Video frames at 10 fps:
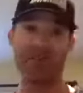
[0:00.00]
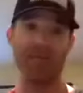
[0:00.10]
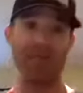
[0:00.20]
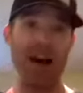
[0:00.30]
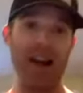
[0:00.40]

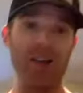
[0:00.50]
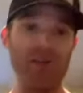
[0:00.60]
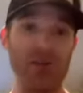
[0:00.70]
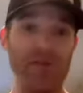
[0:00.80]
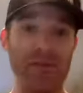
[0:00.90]

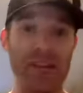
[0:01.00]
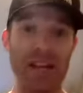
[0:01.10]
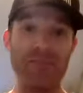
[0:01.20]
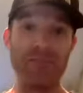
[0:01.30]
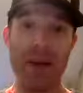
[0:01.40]
value. If you're
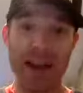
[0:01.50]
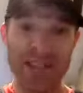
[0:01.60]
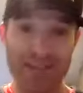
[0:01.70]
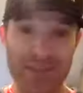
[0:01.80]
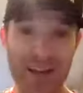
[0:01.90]
getting
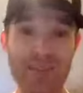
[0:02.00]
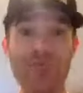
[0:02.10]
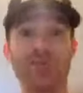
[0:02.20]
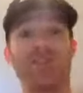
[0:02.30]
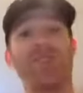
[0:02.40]
massive value,
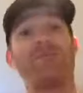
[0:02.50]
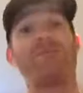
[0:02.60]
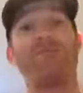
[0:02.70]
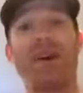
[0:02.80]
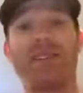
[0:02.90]
just type
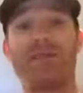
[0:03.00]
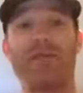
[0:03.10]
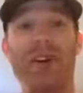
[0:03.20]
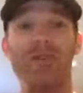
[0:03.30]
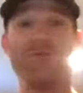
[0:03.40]
in massive
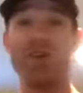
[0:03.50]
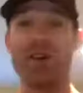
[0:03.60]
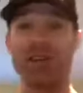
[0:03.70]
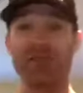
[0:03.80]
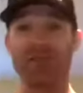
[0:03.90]
value.
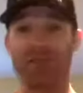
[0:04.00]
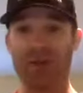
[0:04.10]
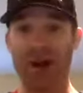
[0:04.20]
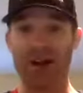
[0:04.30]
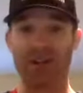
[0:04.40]
Give me some
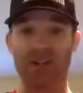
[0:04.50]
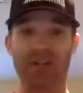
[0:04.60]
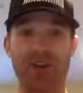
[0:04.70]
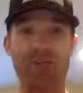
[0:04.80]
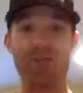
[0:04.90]
heart shares,
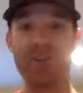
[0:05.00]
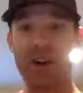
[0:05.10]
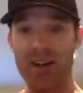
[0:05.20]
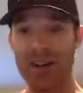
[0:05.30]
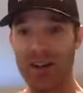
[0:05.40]
comments,
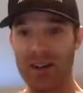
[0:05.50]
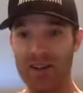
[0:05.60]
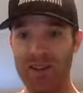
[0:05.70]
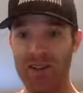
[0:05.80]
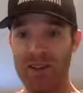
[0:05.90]
all that
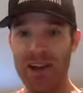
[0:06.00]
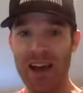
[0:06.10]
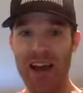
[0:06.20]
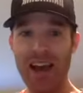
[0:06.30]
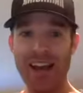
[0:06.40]
good stuff.
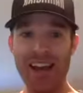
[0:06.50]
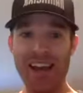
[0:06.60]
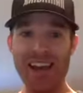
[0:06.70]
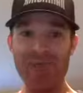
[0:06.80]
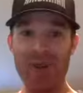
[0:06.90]
Hey,
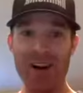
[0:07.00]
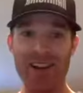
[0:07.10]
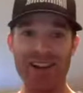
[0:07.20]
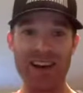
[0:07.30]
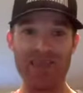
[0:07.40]
Lee, what
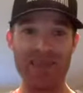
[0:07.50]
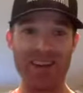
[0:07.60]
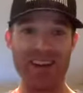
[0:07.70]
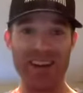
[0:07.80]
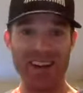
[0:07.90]
is
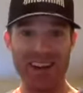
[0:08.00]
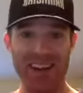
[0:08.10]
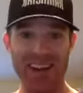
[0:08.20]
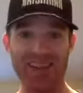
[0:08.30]
happening?